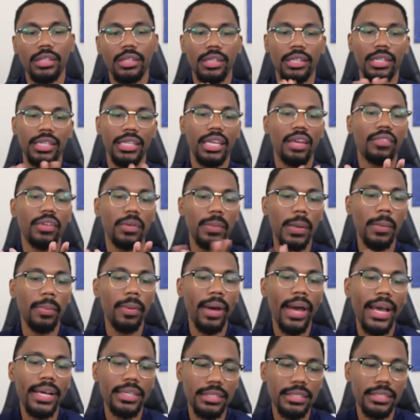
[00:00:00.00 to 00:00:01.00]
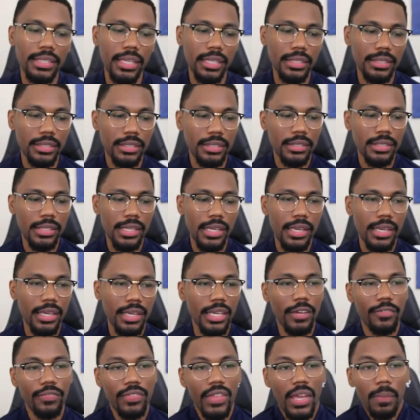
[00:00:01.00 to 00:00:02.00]
and giving people access
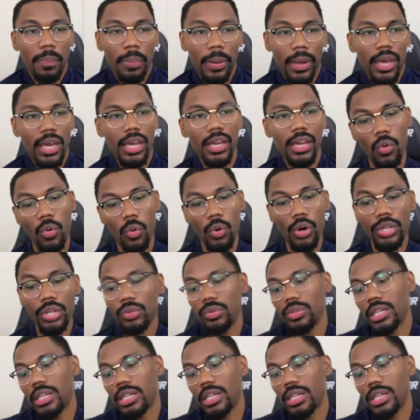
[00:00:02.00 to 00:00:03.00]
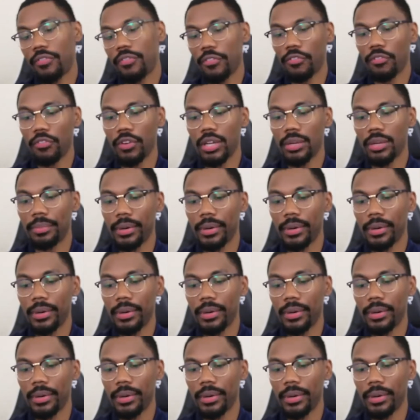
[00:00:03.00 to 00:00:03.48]
if they pay, or you can give it for free.